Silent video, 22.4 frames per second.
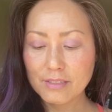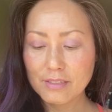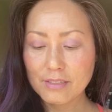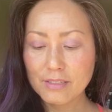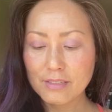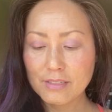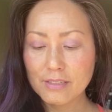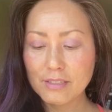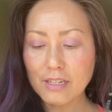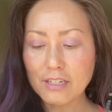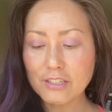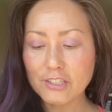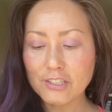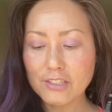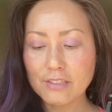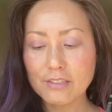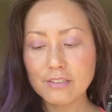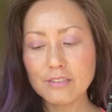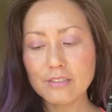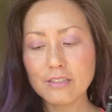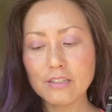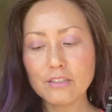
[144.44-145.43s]

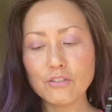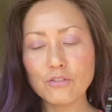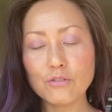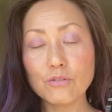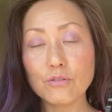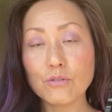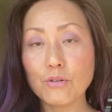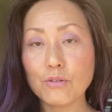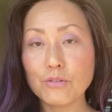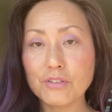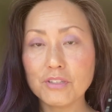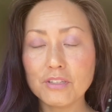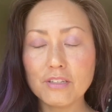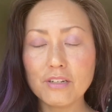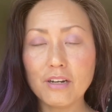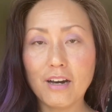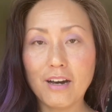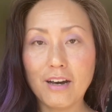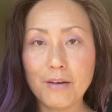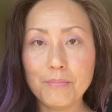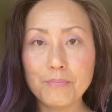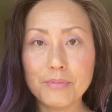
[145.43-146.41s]
session, then you go the
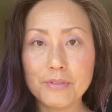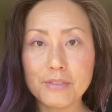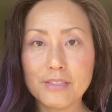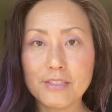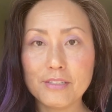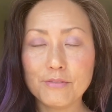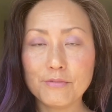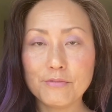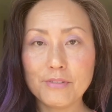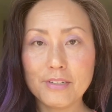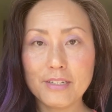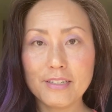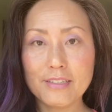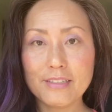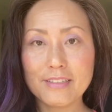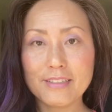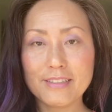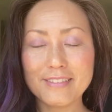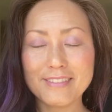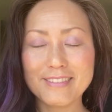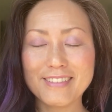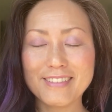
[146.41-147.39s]
opposite way.